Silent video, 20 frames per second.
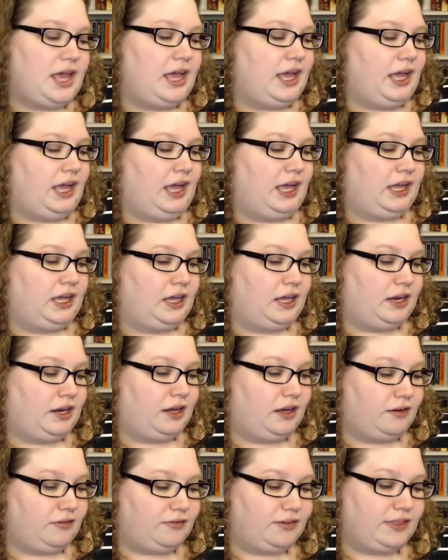And
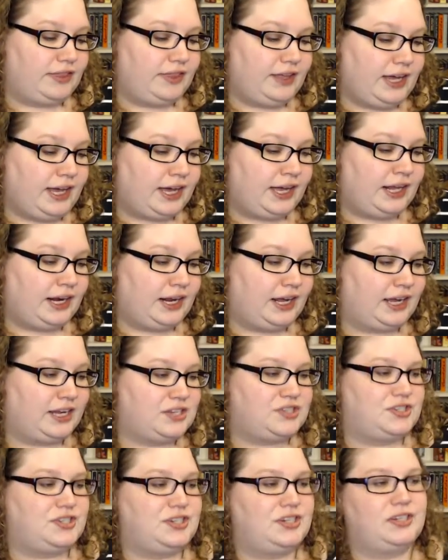for that, I
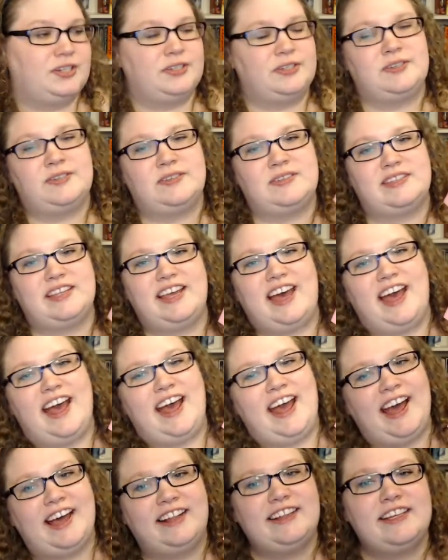chose
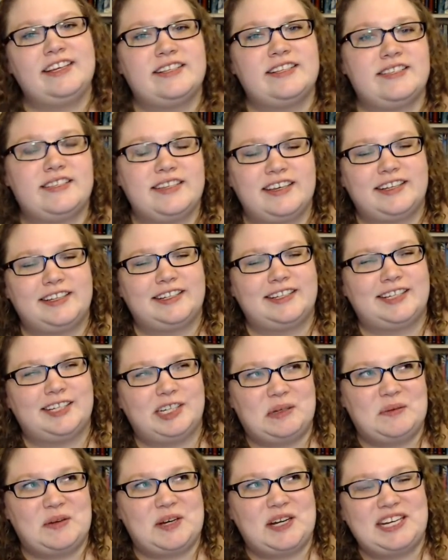Alex
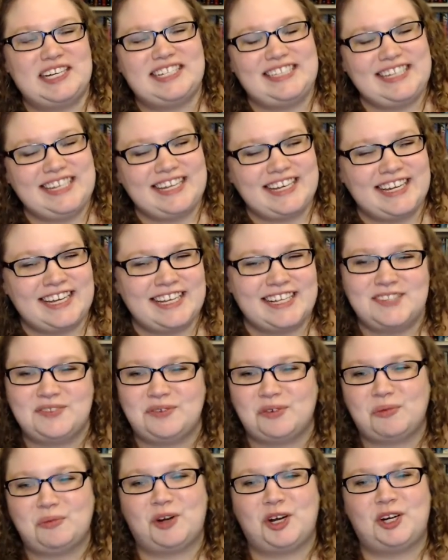Claremont Diaz
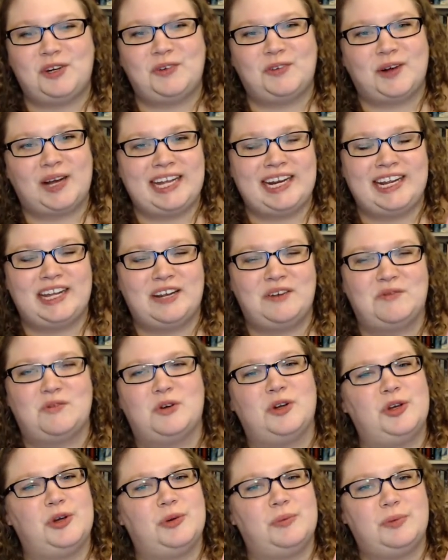from Red, White, and
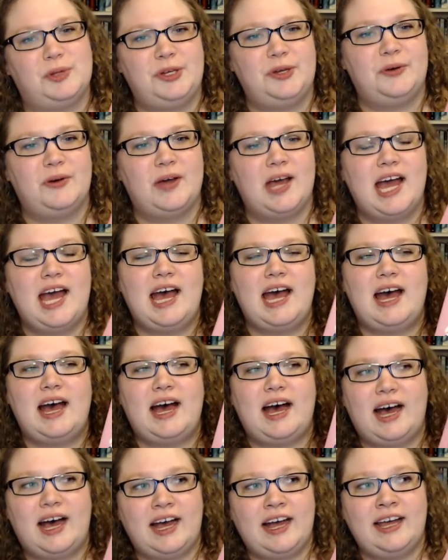Royal Blue.
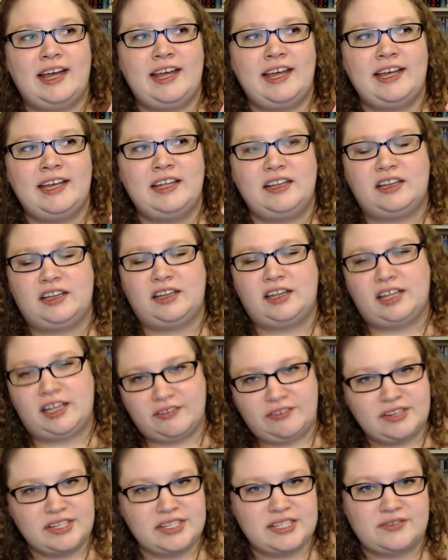I
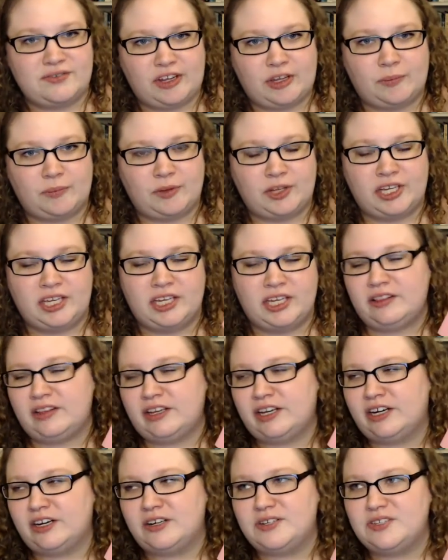love his family.
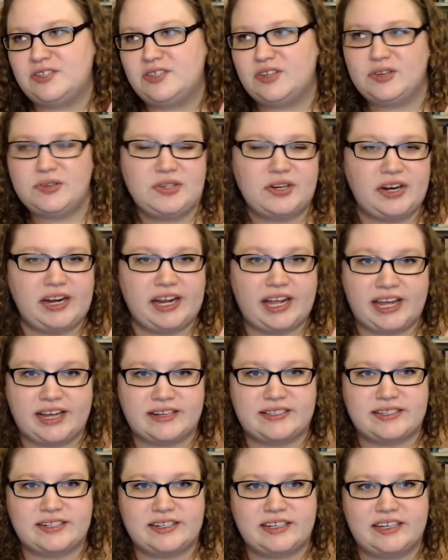They are so
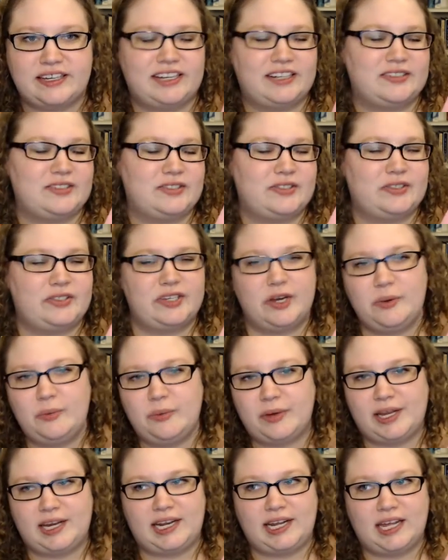sarcastic and so
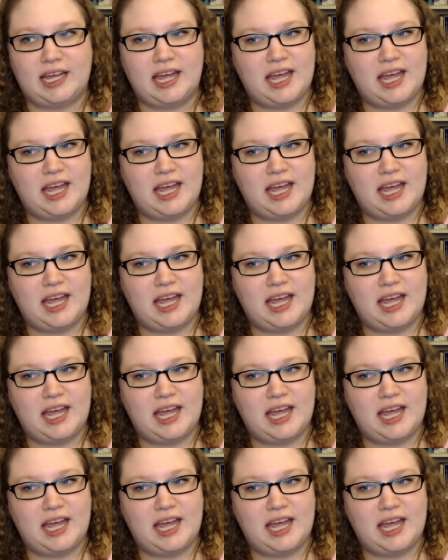witty